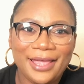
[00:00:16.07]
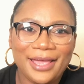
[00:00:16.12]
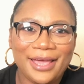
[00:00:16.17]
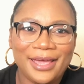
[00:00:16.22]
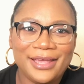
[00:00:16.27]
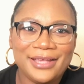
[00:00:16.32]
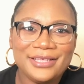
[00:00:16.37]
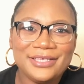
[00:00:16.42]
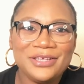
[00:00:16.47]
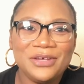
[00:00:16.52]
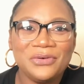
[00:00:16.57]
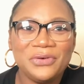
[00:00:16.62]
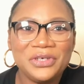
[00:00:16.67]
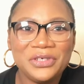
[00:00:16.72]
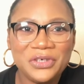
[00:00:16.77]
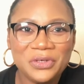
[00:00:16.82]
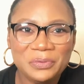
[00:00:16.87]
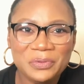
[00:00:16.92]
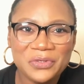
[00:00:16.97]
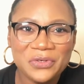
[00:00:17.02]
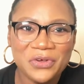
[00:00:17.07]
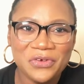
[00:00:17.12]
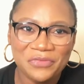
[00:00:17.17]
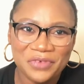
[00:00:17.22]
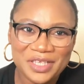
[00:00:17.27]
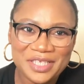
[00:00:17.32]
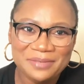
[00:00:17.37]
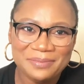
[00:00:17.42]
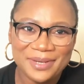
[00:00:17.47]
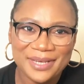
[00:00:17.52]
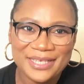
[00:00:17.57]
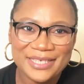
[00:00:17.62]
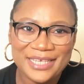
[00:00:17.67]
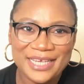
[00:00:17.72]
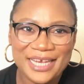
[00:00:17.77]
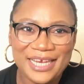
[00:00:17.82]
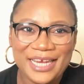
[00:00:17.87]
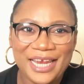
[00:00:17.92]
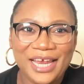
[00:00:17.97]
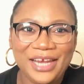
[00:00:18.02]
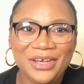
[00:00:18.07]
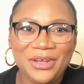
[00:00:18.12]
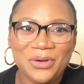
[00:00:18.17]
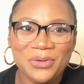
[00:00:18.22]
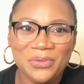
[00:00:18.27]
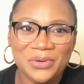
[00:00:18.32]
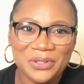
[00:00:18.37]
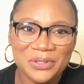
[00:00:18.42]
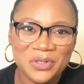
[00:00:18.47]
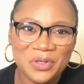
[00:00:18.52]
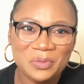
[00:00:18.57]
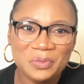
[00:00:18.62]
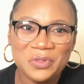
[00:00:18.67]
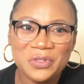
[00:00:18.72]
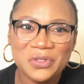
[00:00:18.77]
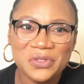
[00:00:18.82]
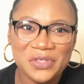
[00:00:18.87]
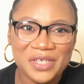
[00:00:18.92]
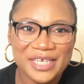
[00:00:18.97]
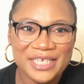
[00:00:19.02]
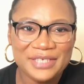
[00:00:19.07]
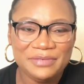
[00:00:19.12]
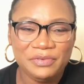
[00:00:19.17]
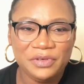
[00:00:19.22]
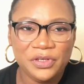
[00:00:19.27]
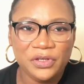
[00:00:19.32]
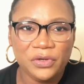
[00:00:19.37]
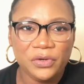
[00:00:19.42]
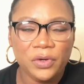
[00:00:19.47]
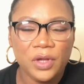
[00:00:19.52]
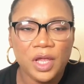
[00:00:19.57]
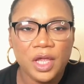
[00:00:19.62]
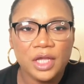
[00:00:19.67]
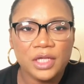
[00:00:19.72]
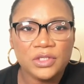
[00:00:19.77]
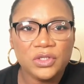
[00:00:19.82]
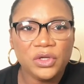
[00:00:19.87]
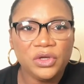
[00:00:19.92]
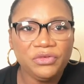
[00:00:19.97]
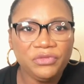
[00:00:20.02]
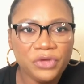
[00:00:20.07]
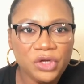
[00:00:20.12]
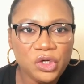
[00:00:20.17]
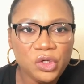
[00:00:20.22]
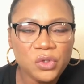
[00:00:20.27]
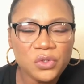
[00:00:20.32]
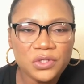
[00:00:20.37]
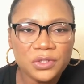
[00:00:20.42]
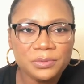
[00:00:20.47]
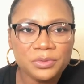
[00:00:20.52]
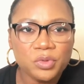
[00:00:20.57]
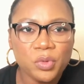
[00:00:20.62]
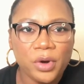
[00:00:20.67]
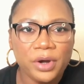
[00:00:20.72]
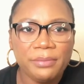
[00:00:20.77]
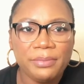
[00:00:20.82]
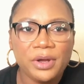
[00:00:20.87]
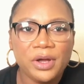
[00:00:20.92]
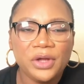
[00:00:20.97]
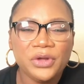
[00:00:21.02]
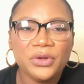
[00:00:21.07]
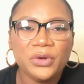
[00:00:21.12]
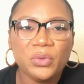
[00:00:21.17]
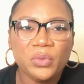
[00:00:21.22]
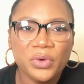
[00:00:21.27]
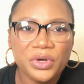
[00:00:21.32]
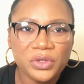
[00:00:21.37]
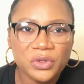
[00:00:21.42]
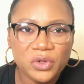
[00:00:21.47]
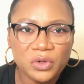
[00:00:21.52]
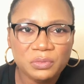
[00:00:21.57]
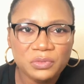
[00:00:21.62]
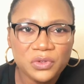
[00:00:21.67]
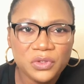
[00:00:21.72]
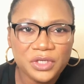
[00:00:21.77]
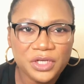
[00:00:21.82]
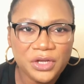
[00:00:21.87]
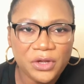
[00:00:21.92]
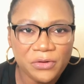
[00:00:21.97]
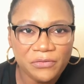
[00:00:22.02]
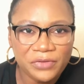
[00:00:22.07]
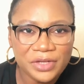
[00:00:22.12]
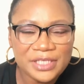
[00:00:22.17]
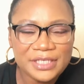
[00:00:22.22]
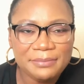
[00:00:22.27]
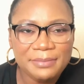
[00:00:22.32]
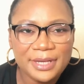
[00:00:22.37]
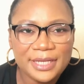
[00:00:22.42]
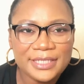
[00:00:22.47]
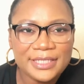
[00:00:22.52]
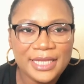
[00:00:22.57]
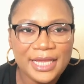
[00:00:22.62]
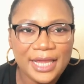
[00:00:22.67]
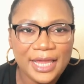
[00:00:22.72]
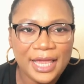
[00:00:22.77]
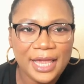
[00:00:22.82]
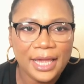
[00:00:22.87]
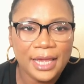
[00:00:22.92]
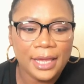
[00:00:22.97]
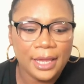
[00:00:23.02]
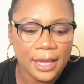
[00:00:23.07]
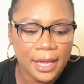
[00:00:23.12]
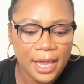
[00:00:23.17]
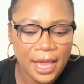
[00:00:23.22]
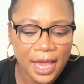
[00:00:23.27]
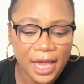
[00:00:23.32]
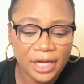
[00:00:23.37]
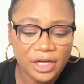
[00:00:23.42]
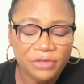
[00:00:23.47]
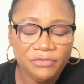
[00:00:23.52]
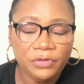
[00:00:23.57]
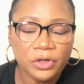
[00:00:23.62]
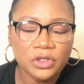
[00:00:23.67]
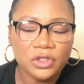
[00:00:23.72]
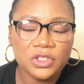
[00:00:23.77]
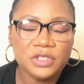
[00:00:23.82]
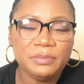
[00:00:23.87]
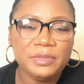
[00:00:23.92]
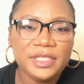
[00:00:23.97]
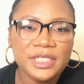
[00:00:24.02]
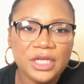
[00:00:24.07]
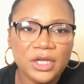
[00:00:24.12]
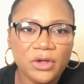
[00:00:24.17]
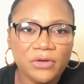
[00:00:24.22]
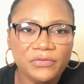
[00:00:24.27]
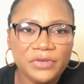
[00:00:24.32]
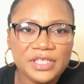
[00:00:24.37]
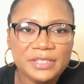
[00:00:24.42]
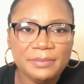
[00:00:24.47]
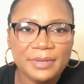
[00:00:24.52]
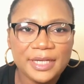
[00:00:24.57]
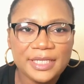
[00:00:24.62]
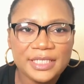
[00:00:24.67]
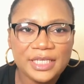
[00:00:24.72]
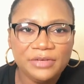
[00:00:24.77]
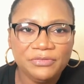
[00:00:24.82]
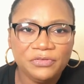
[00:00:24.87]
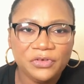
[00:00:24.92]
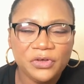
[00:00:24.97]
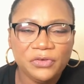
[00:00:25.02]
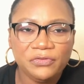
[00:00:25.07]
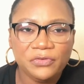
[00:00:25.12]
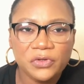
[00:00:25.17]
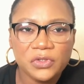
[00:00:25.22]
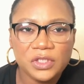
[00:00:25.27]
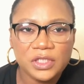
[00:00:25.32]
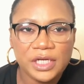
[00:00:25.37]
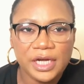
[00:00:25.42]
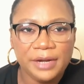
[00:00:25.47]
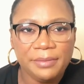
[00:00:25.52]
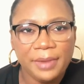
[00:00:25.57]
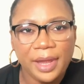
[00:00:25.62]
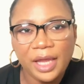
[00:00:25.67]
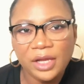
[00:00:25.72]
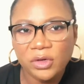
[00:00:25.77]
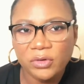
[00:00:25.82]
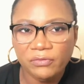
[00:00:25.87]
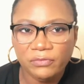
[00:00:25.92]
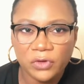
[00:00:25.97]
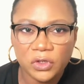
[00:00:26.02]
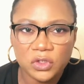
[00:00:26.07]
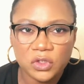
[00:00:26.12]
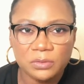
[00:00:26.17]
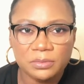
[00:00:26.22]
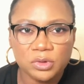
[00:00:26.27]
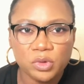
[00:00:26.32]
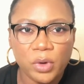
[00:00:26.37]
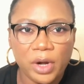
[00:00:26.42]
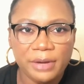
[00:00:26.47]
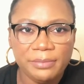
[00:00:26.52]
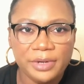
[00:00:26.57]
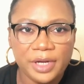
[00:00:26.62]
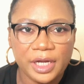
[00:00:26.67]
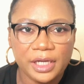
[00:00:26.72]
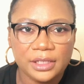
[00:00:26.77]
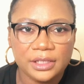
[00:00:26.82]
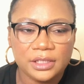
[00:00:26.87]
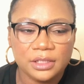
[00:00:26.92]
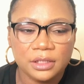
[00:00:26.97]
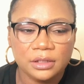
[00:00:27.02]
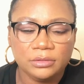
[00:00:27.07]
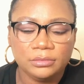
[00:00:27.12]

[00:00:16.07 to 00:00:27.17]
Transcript: guys, you're welcome to COVET Magazine and you're welcome to today's video. So if you're a new subscriber, you're welcome to the COVET Magazine gang. And if you're just meeting COVET Magazine for the first time and you've not subscribed yet,